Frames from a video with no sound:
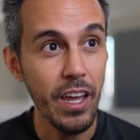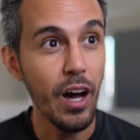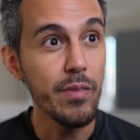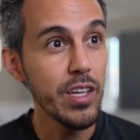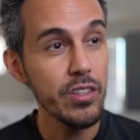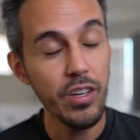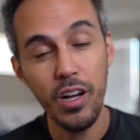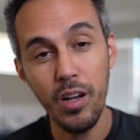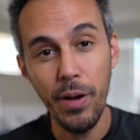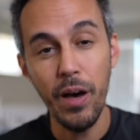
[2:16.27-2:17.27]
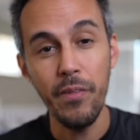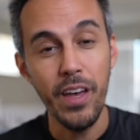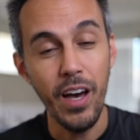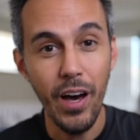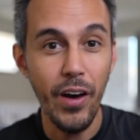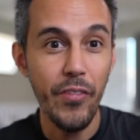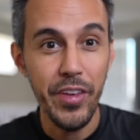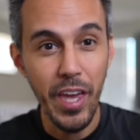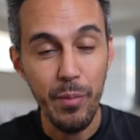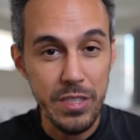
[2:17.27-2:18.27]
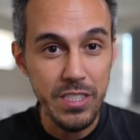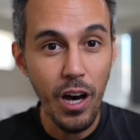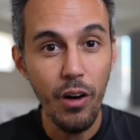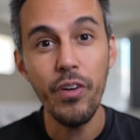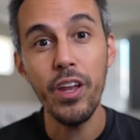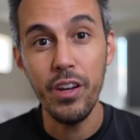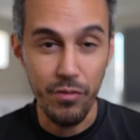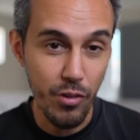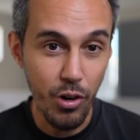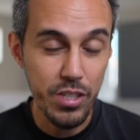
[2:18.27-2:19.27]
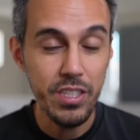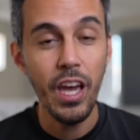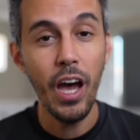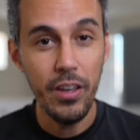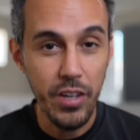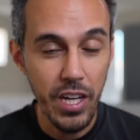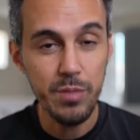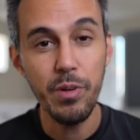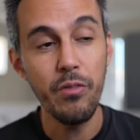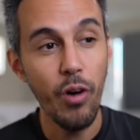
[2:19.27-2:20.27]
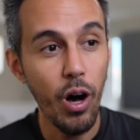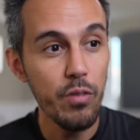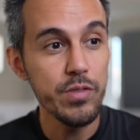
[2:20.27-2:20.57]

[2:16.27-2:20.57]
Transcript: Obviously, I'll talk about the game itself and, of course, how you guys can be involved.